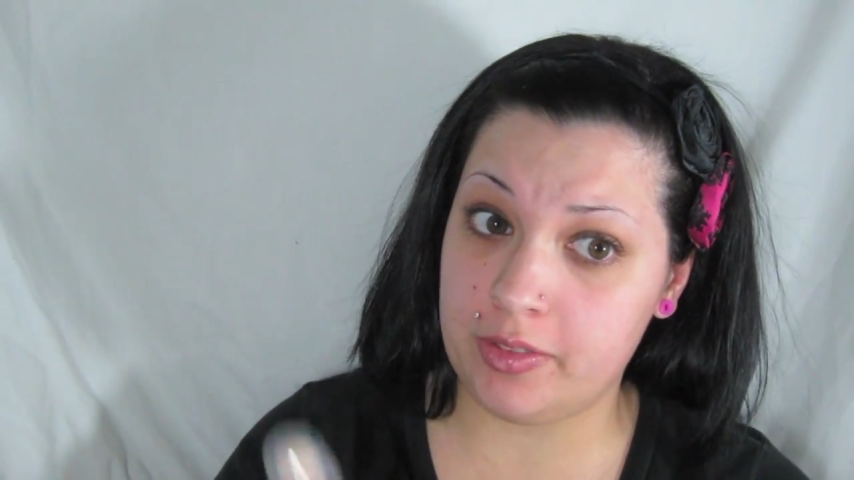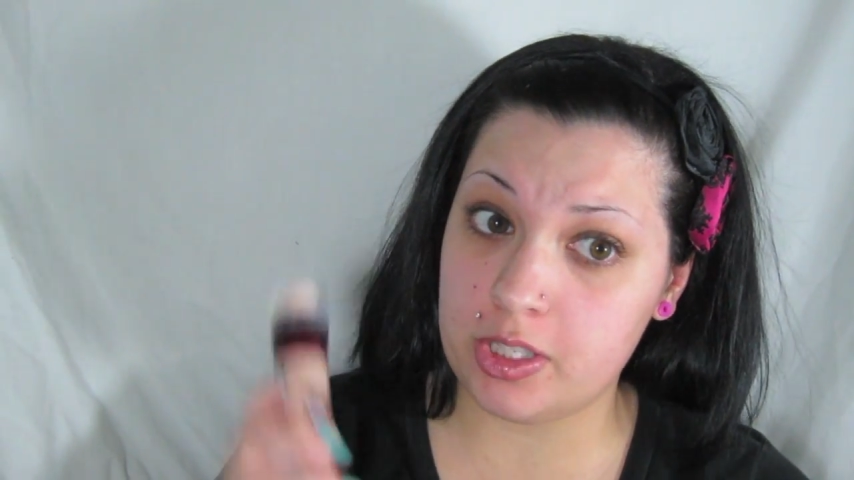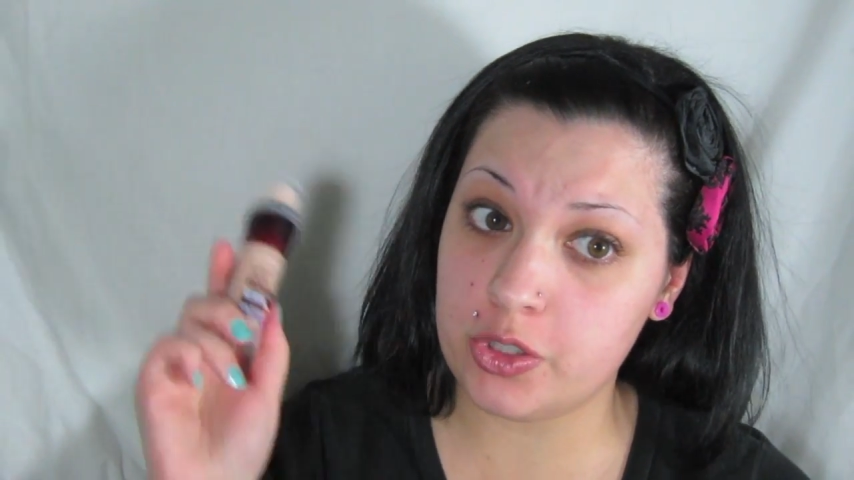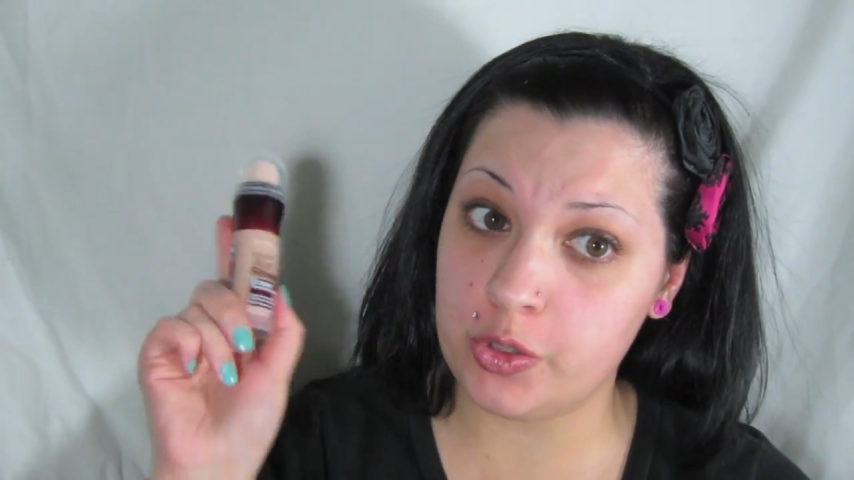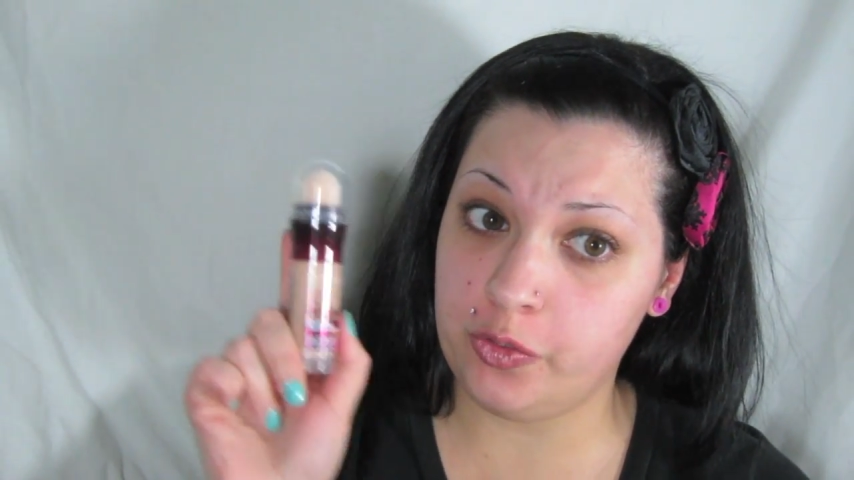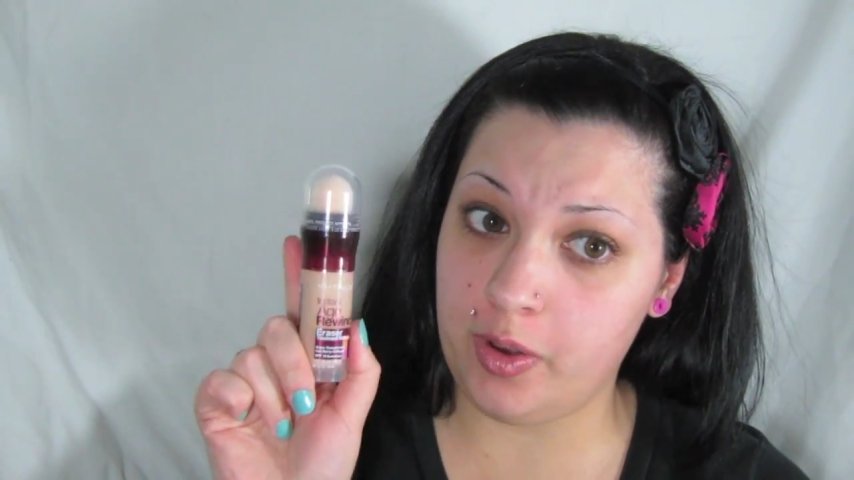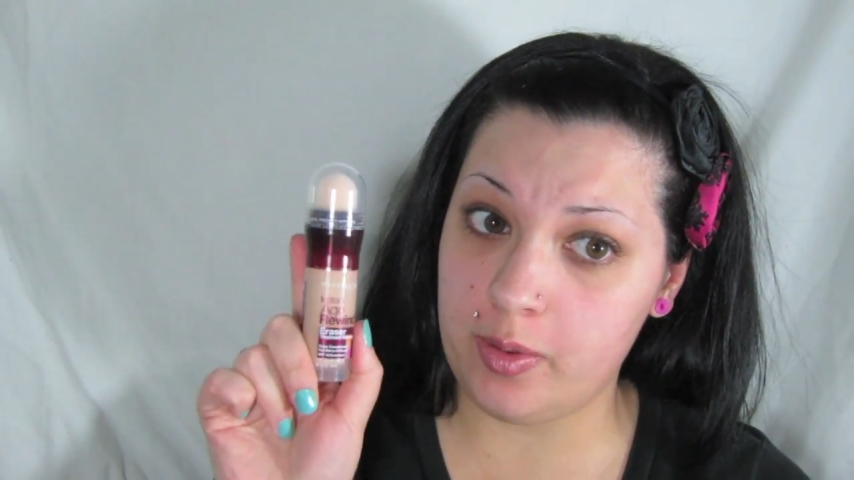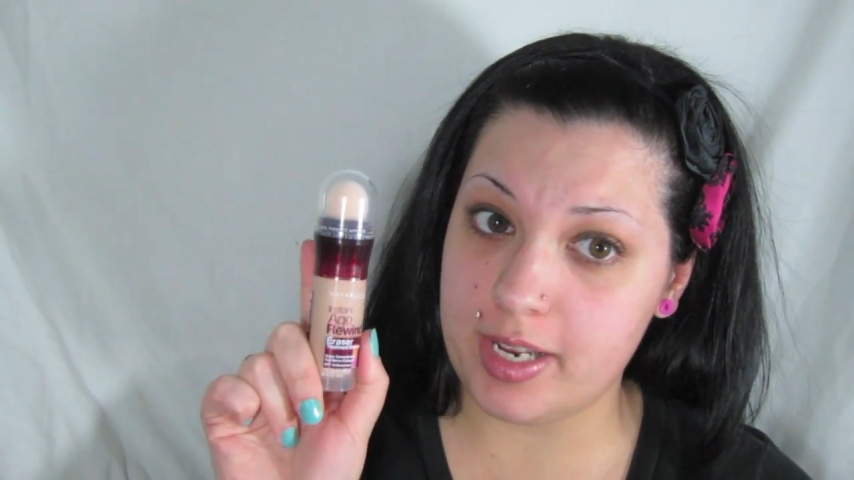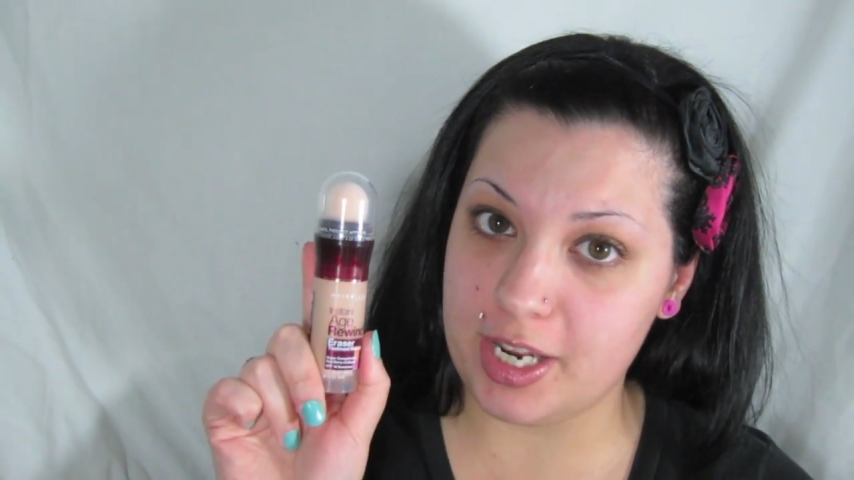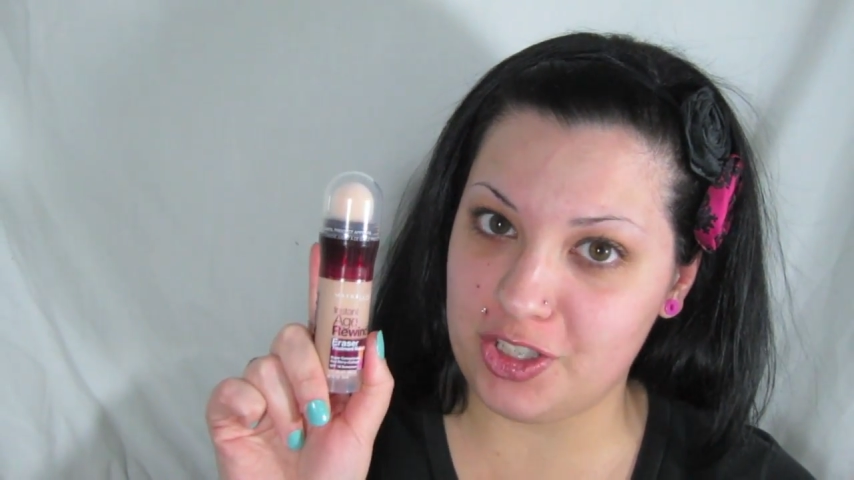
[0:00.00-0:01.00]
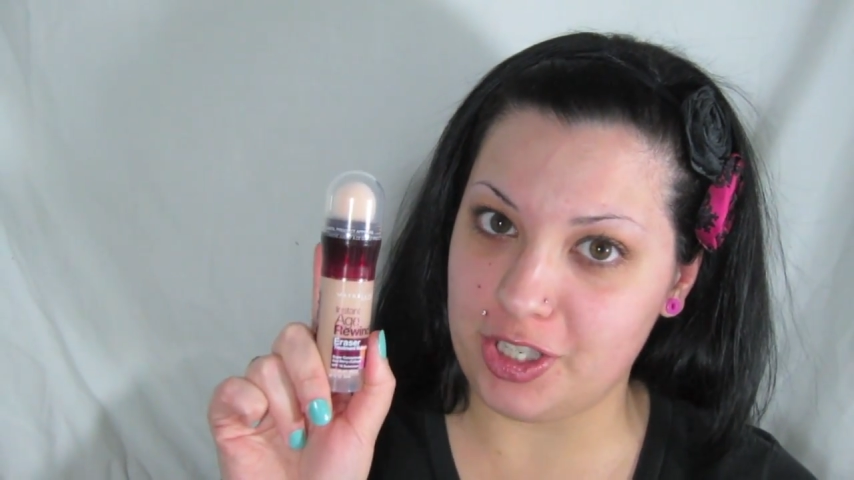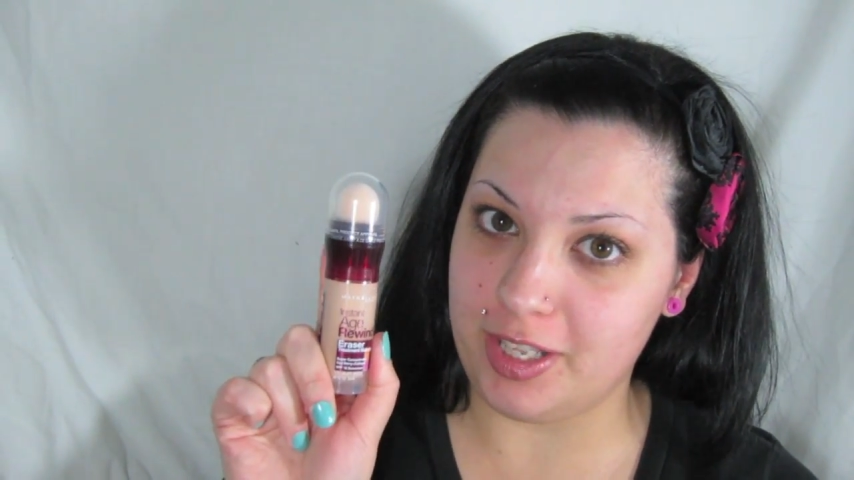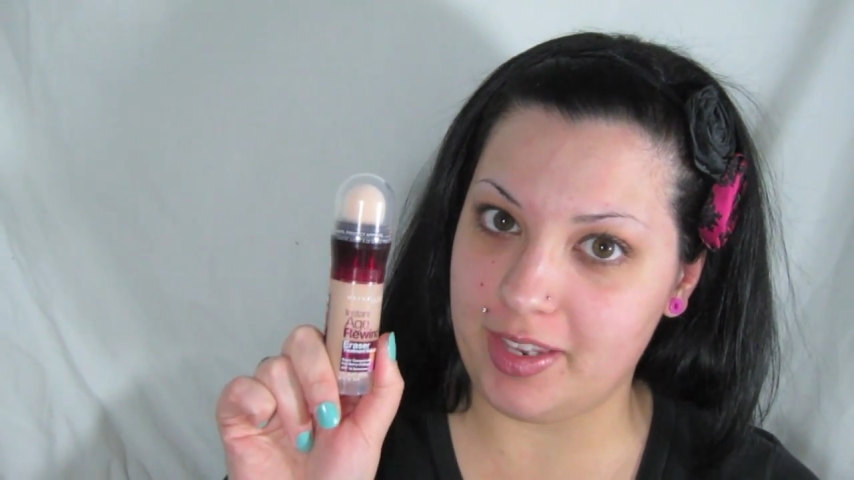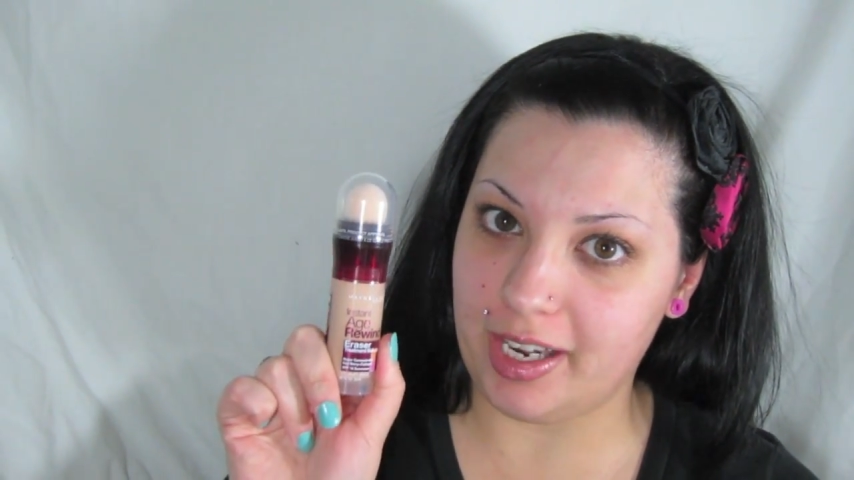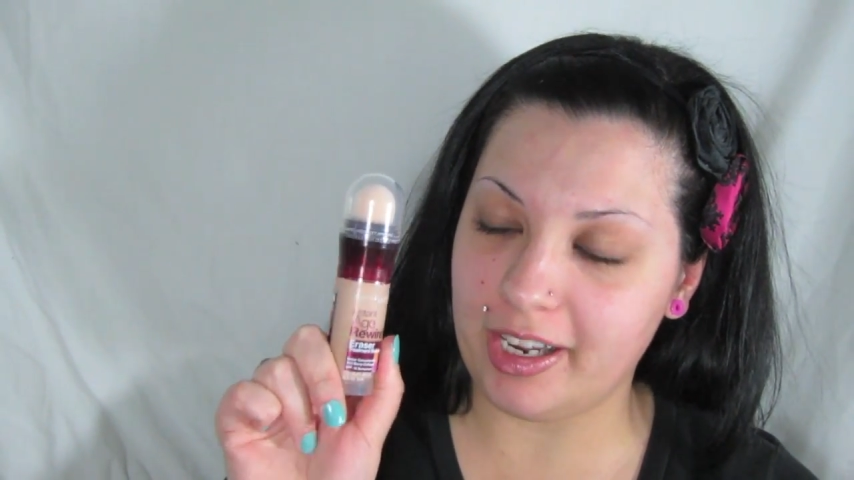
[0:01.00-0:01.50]
this new
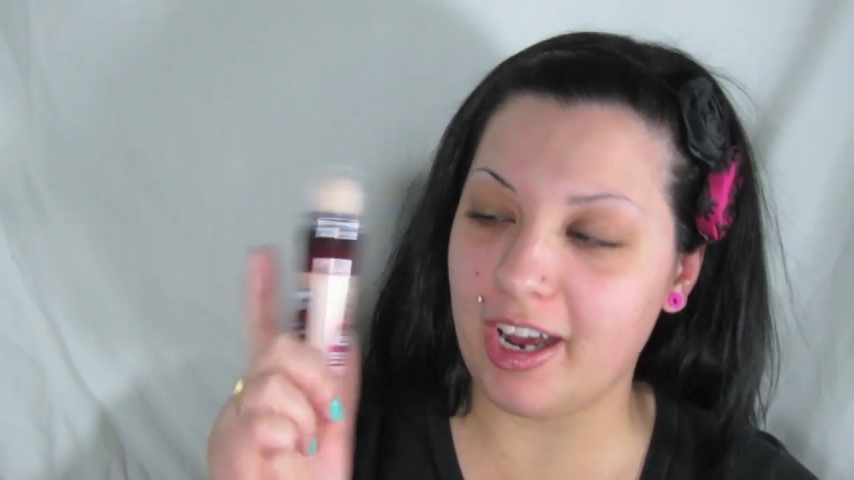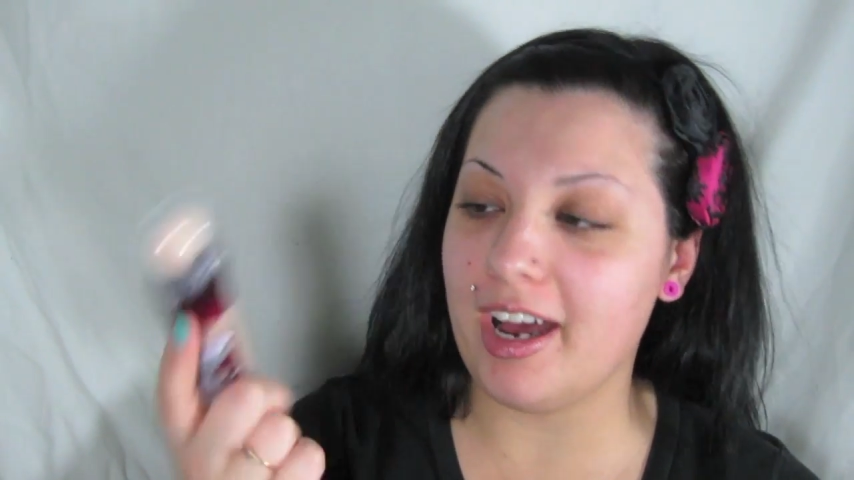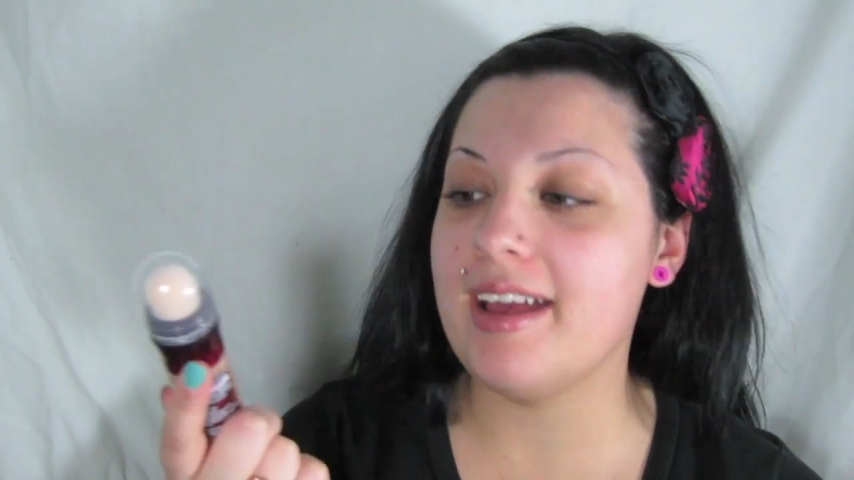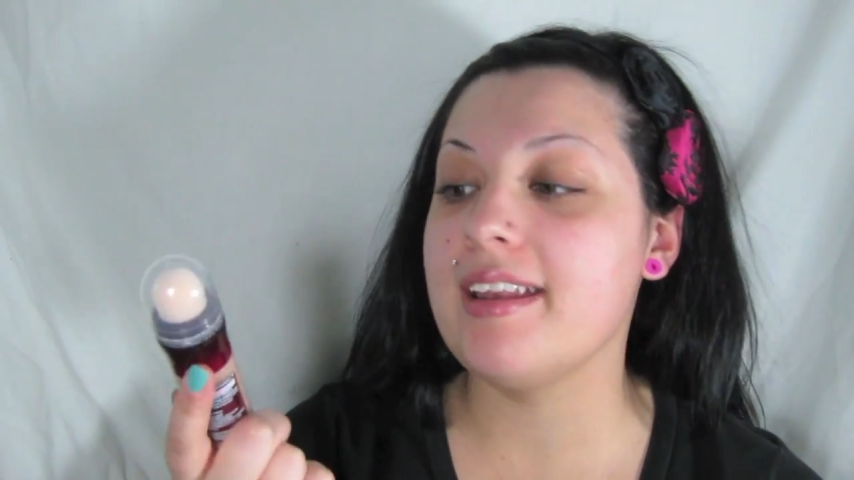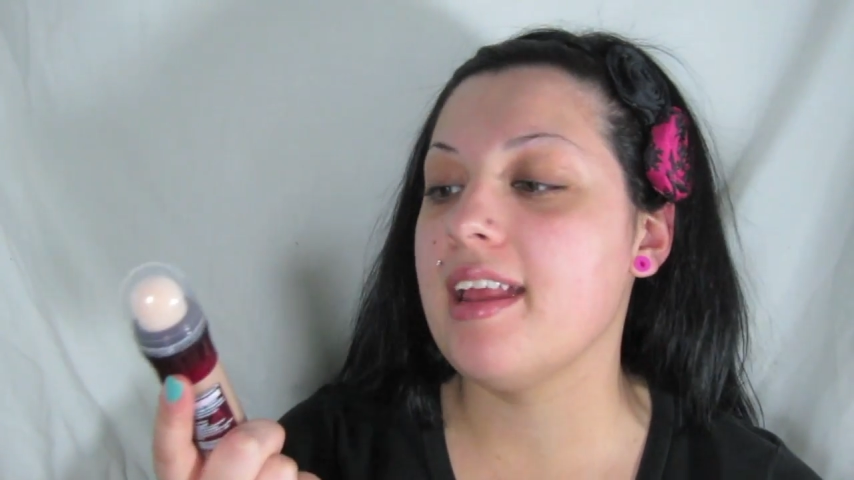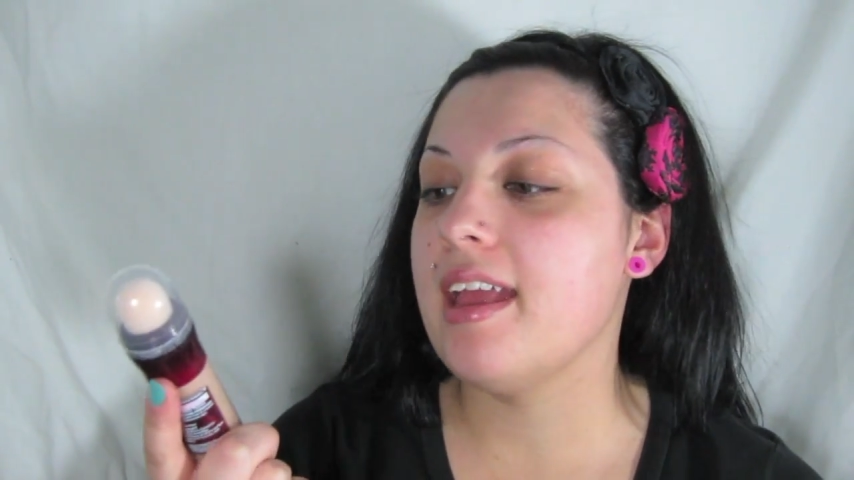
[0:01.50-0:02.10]
foundation that I got,